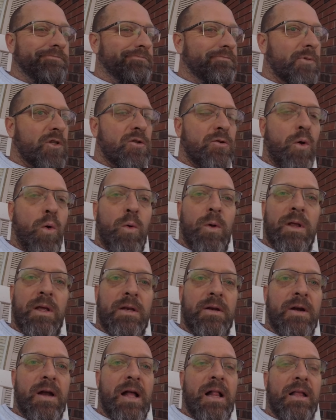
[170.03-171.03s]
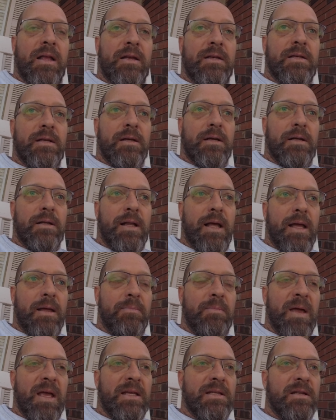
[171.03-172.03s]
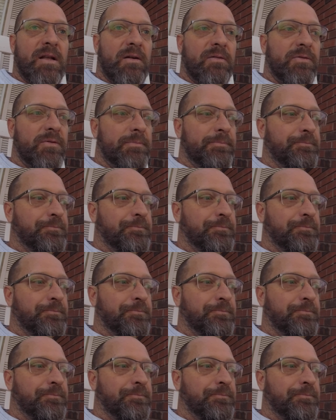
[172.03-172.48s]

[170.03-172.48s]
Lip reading: it's totally in your alley to like make stuff.